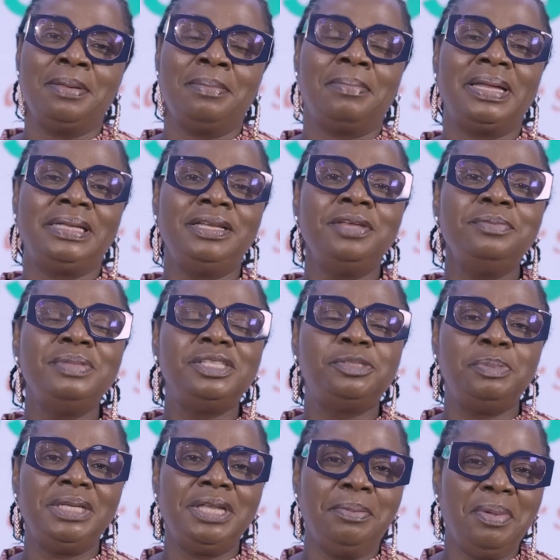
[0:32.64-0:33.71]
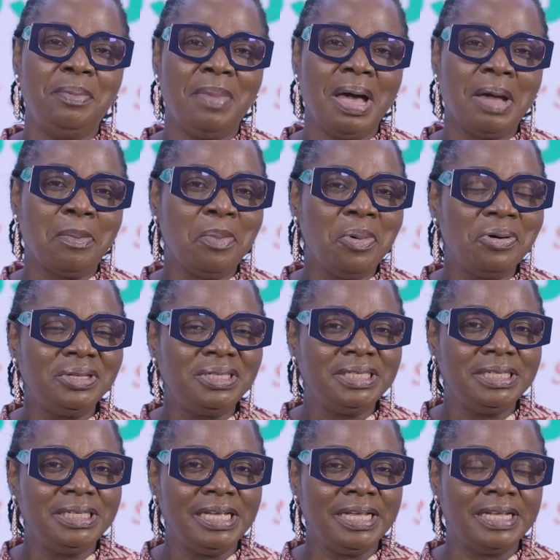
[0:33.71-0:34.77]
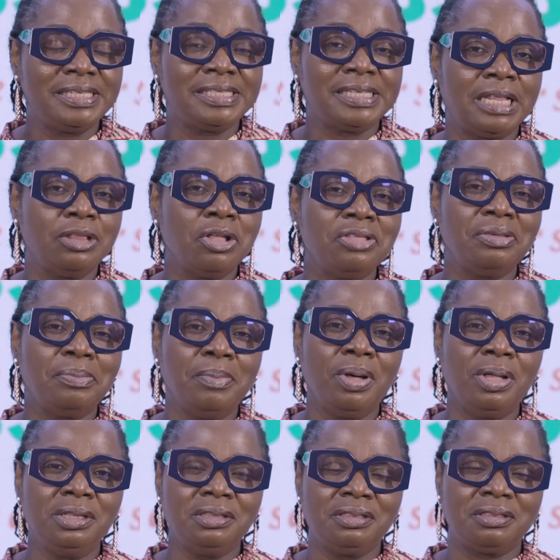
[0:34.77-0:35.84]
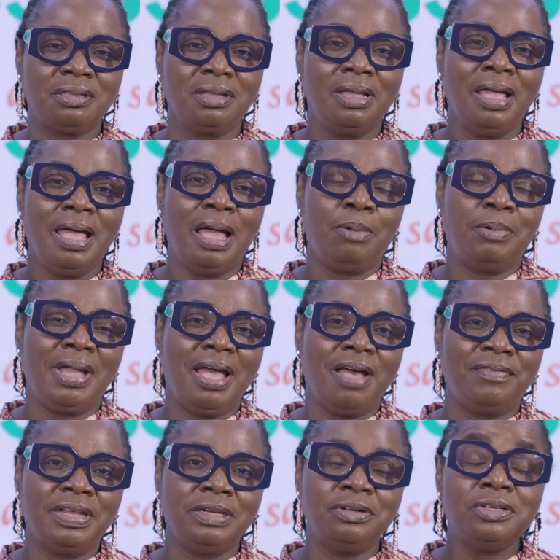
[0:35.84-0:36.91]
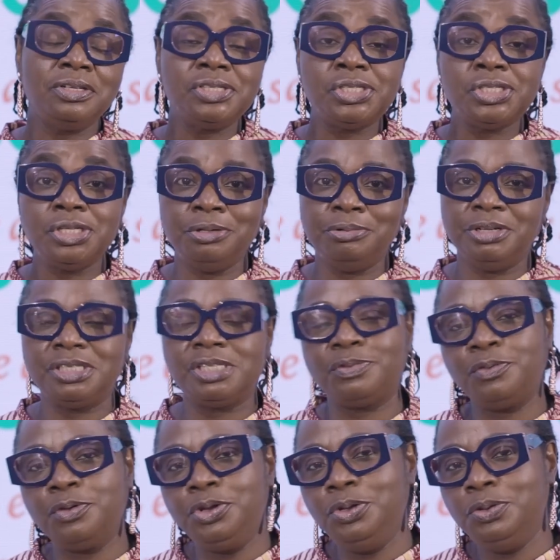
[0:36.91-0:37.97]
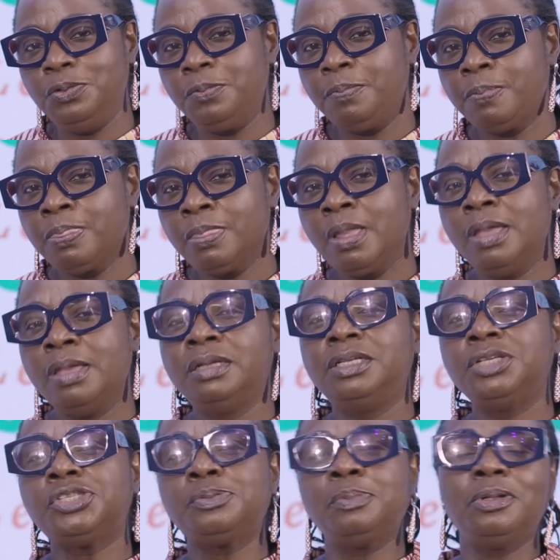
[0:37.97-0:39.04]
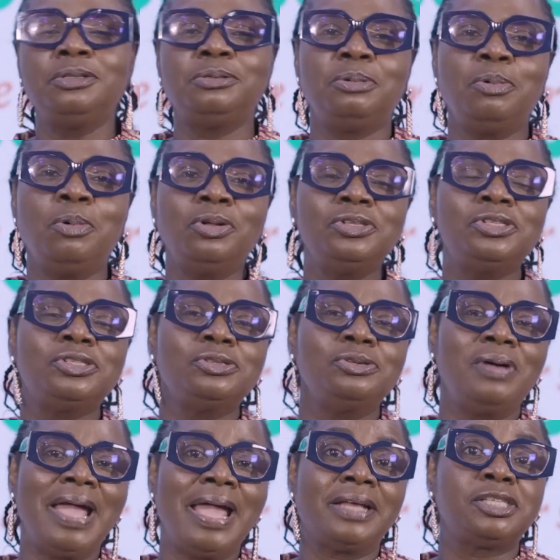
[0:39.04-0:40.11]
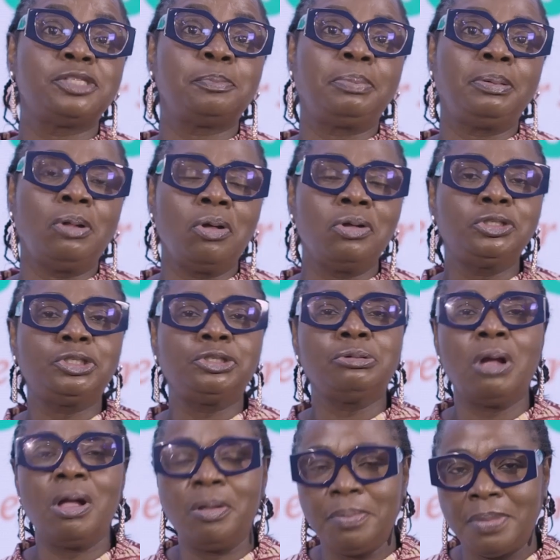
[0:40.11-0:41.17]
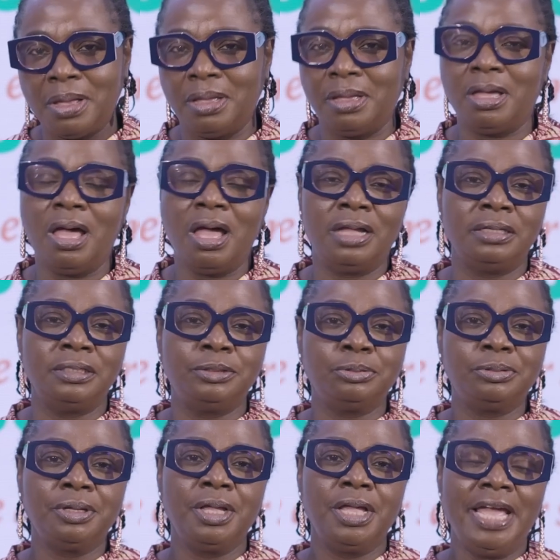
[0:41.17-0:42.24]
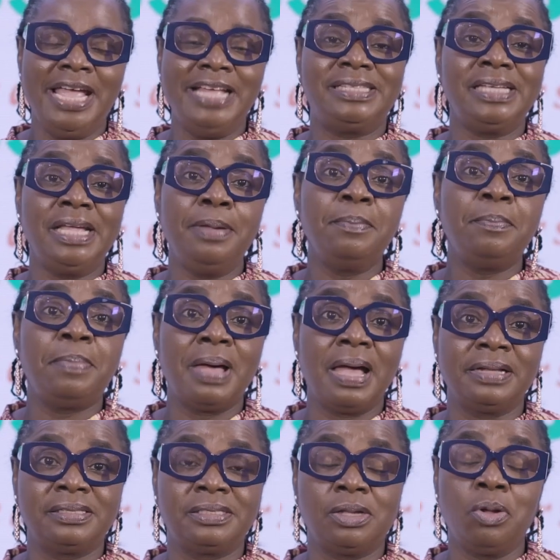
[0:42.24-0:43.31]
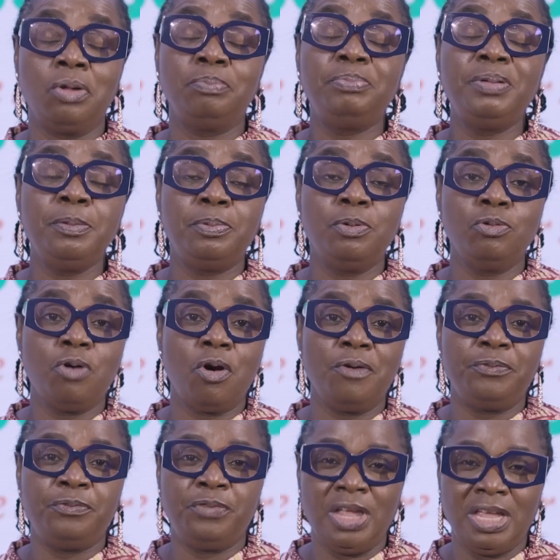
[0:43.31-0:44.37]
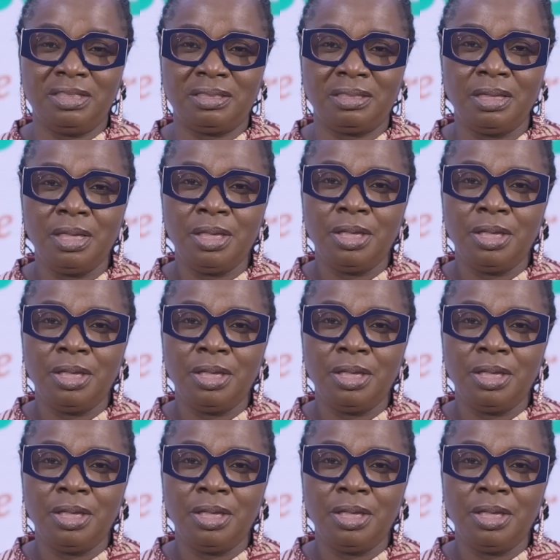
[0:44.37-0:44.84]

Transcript: My name is Bidemi Mark-Mordi. It's another month, and we have another series for you. This month, we want to explore trauma and its impact on people of faith.